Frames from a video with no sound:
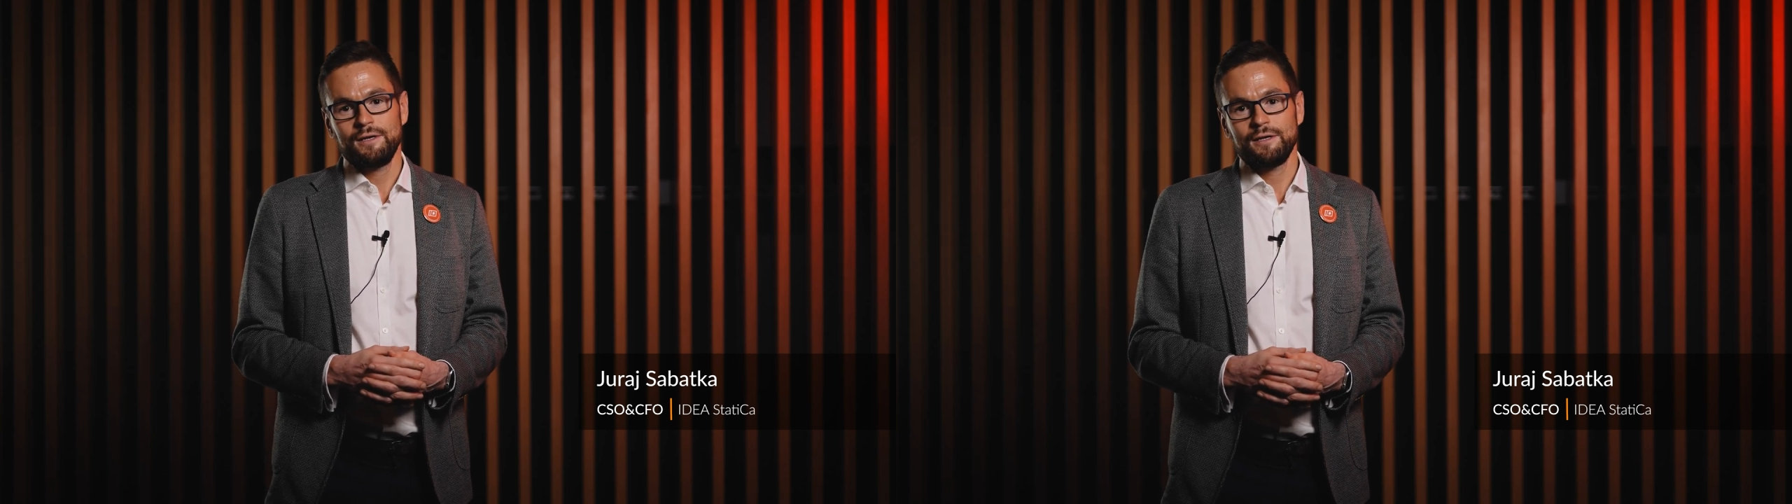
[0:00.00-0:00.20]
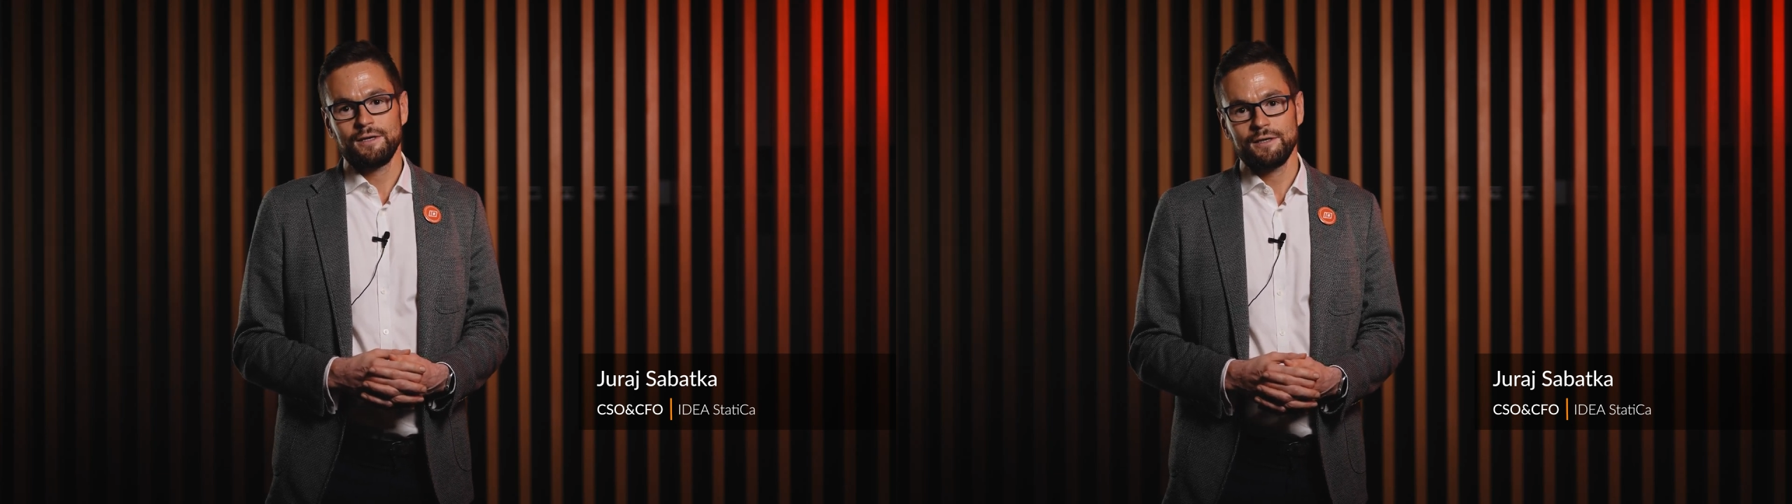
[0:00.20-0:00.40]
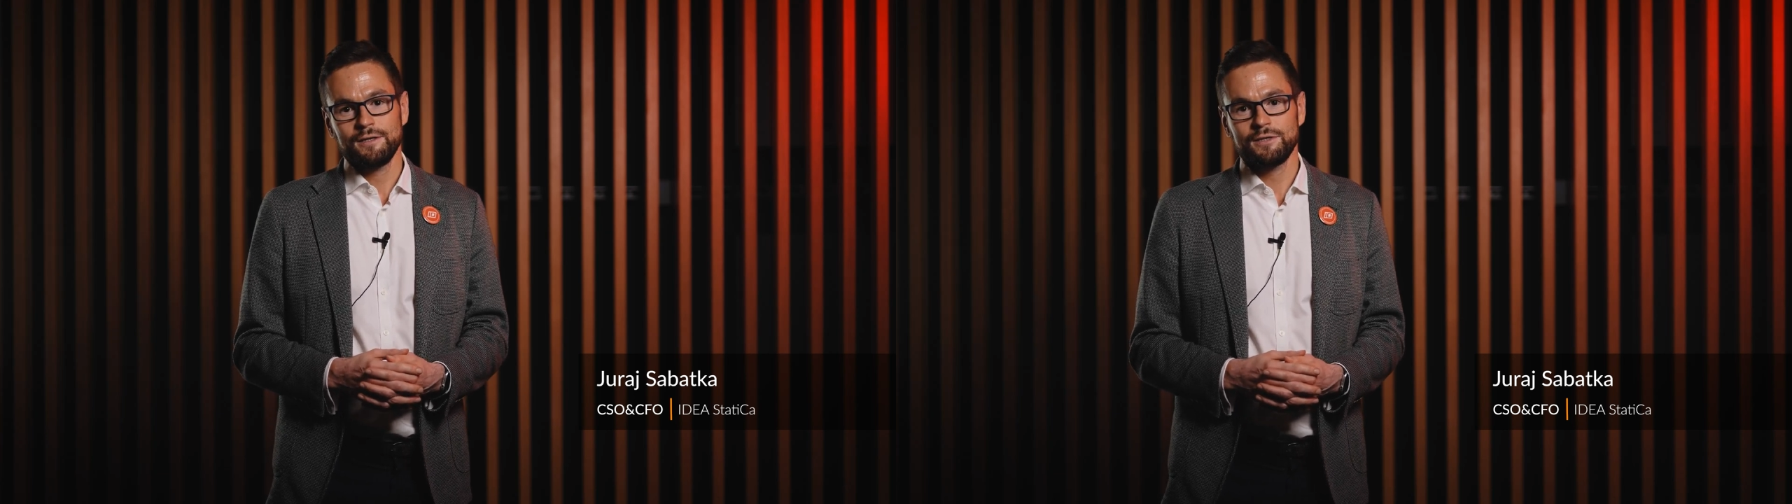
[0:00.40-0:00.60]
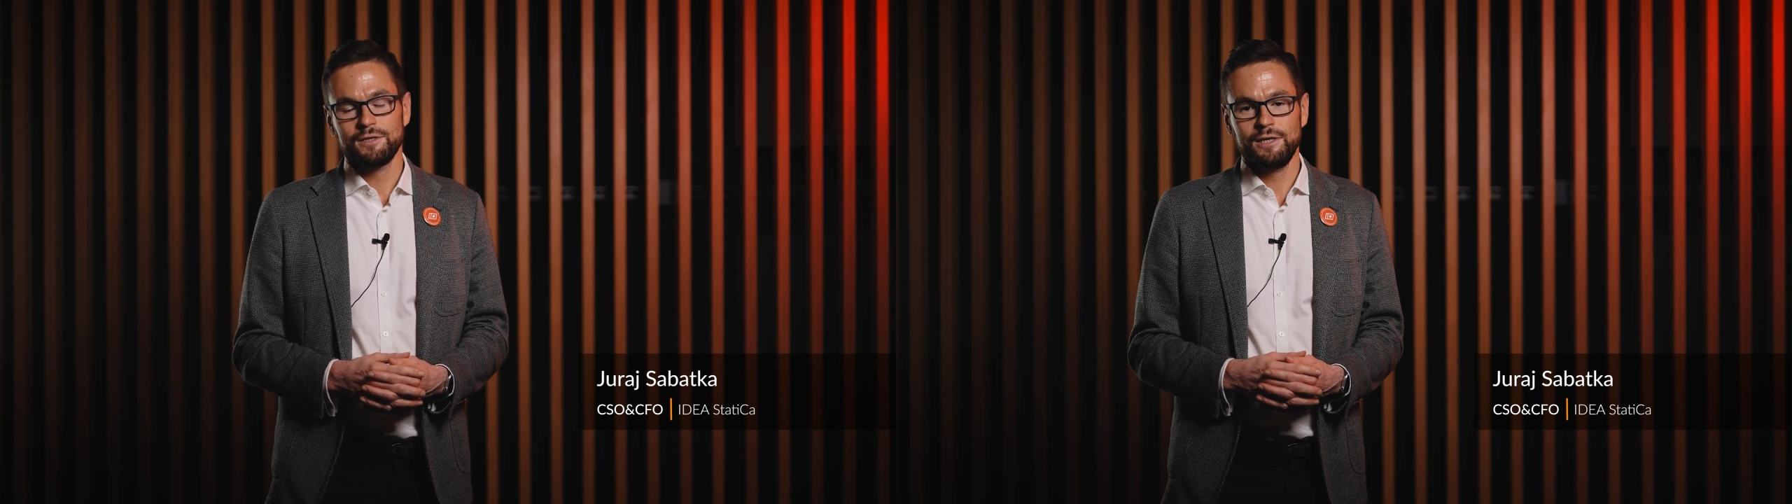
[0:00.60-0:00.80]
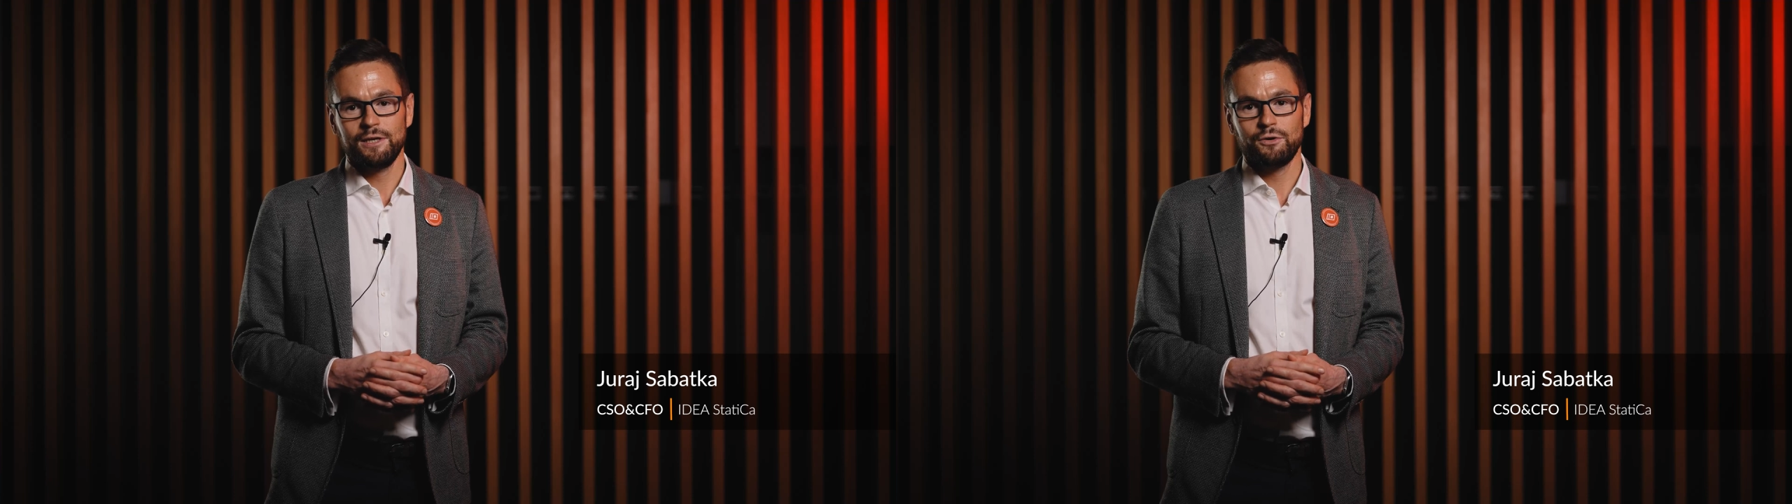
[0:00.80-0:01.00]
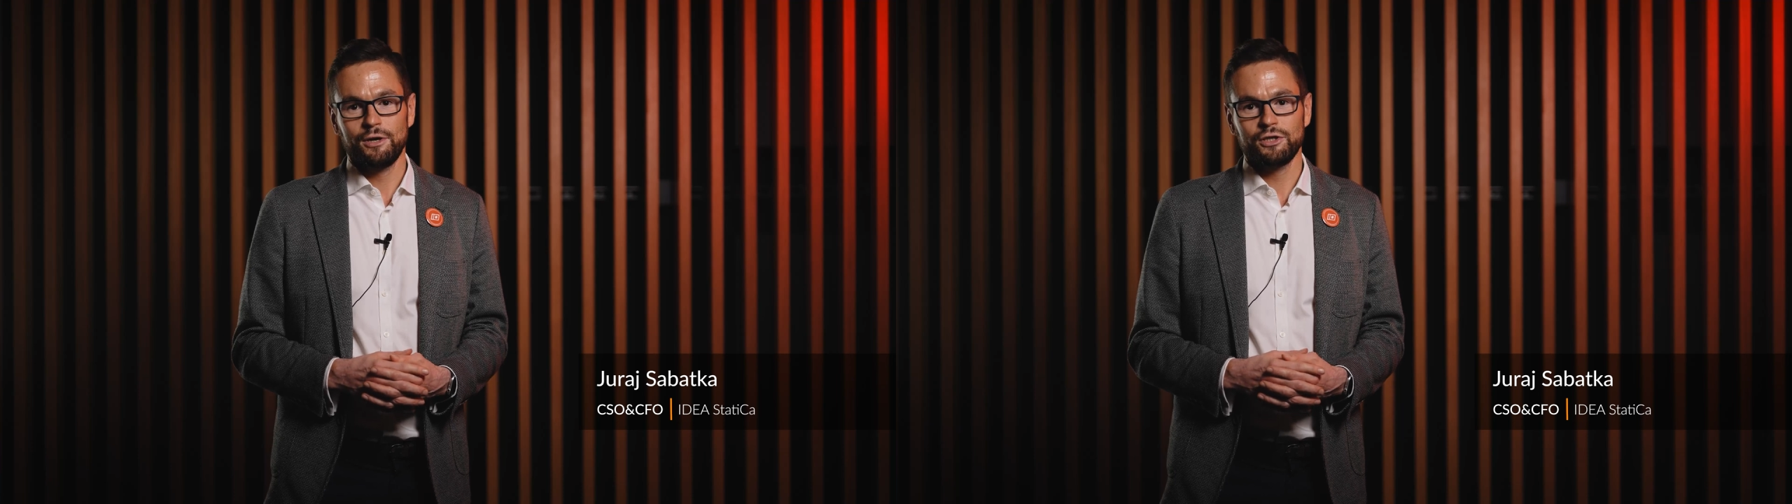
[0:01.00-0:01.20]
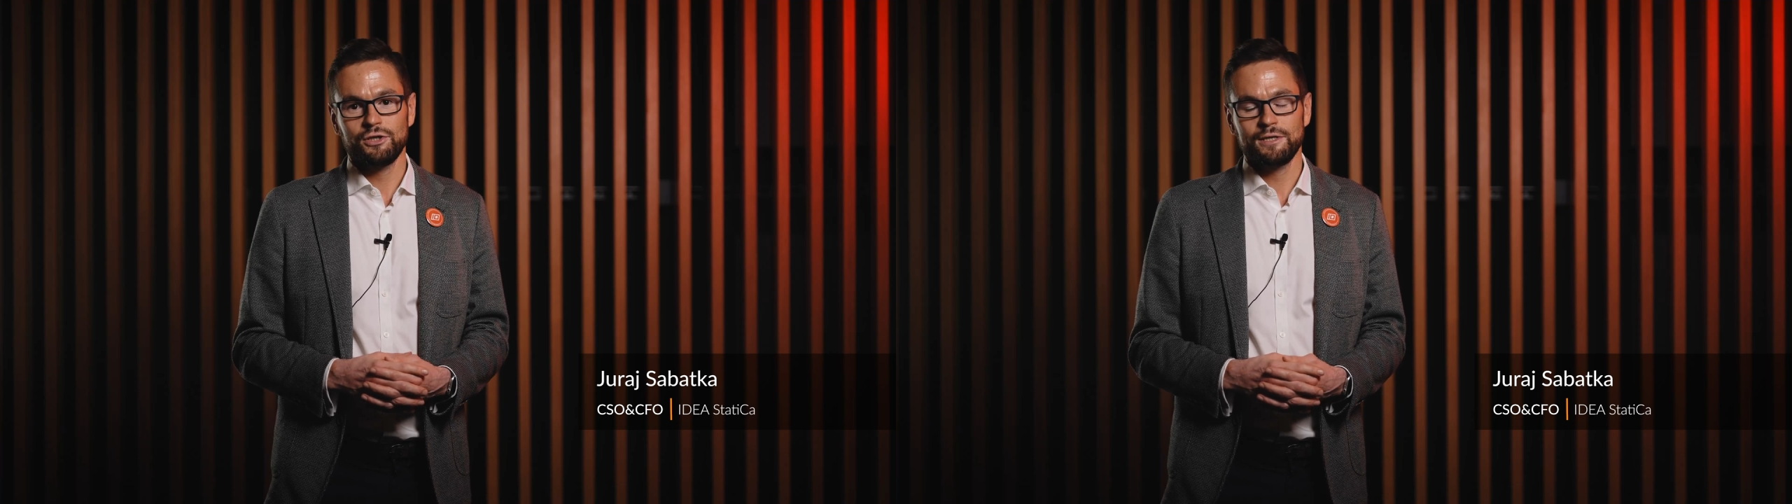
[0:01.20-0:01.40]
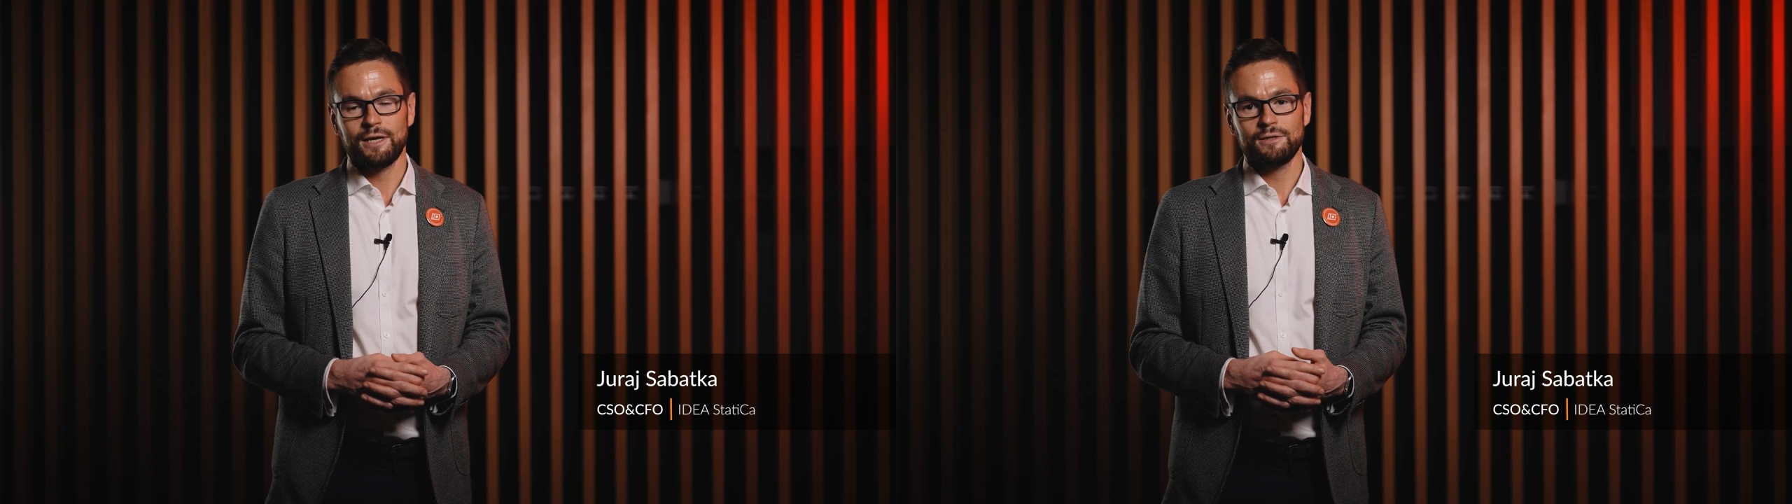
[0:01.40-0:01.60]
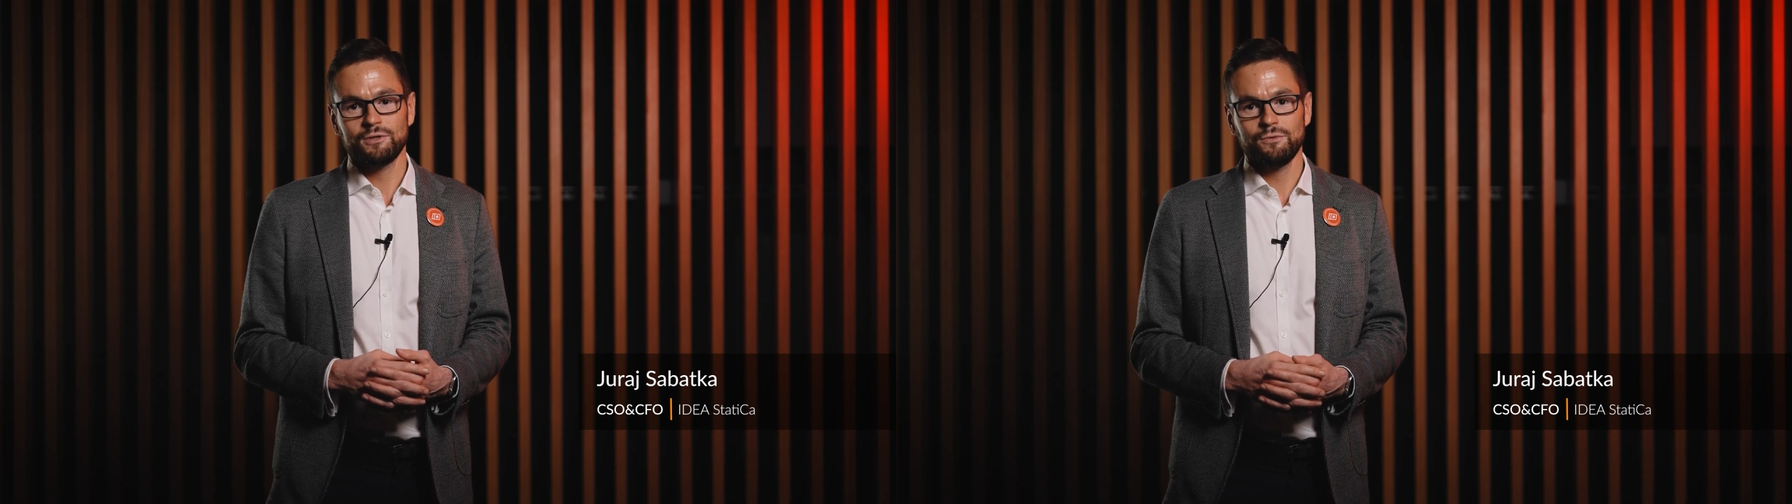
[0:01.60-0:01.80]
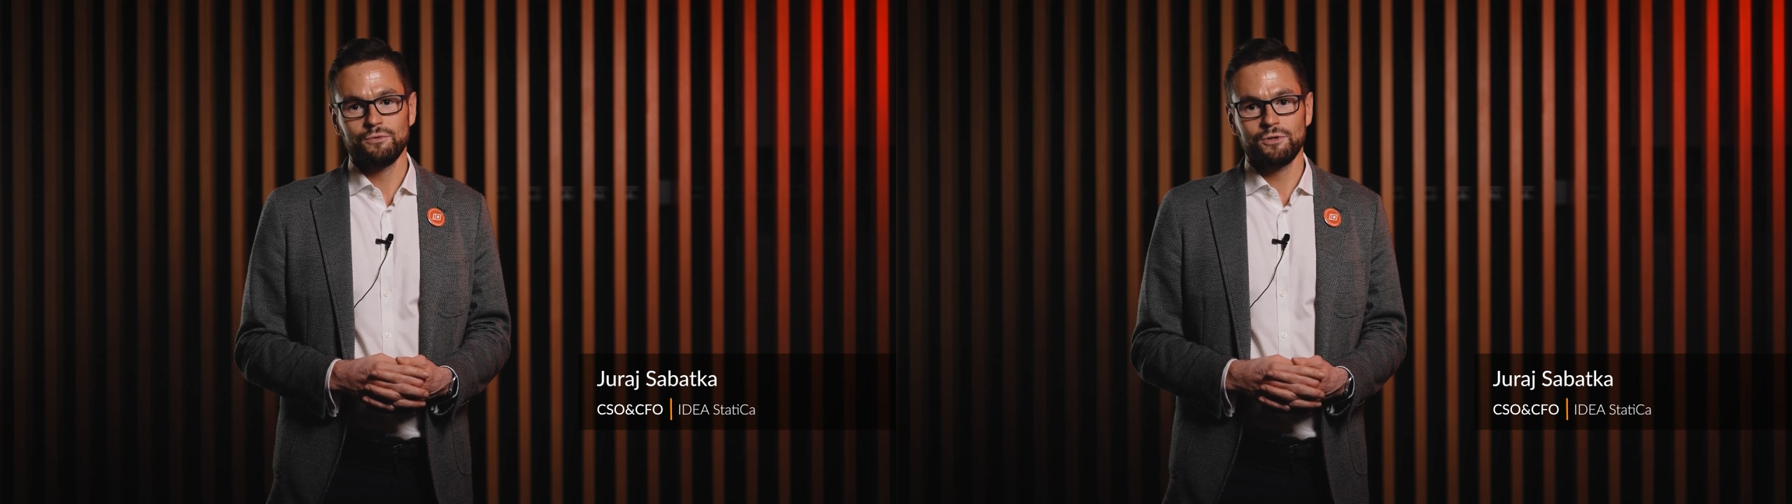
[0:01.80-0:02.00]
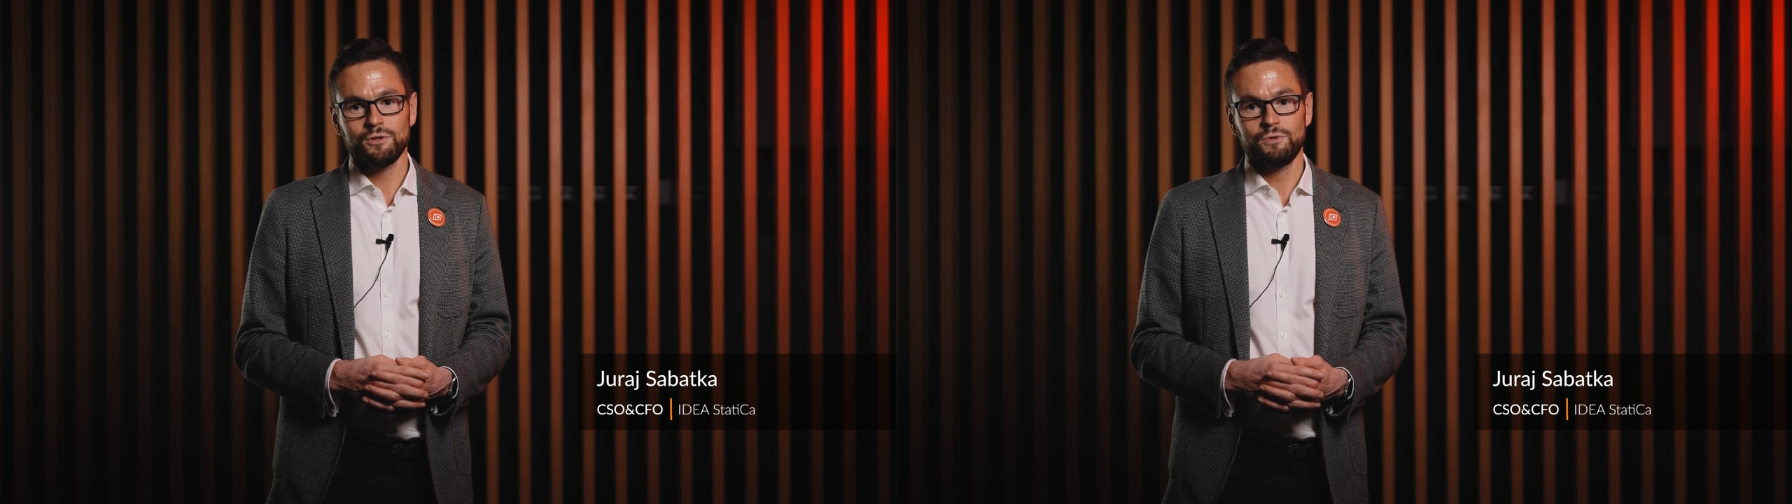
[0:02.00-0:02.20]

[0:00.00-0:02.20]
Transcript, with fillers: uh, steel connection design solutions,